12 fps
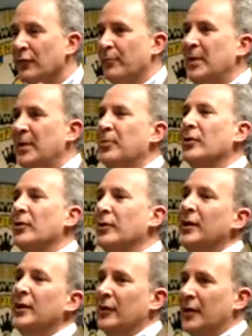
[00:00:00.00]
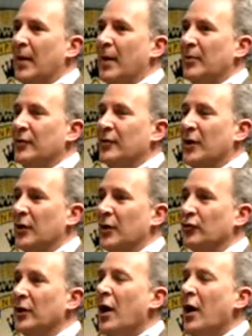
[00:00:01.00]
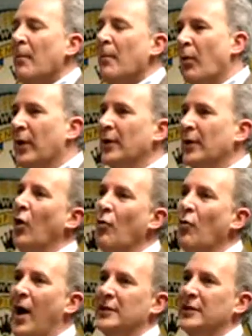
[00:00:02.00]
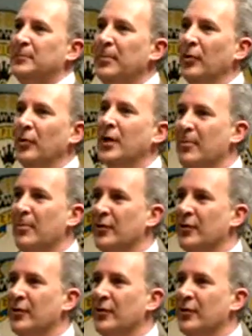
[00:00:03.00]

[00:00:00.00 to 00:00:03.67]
for people to legally come to this country. But what I don't want is people to come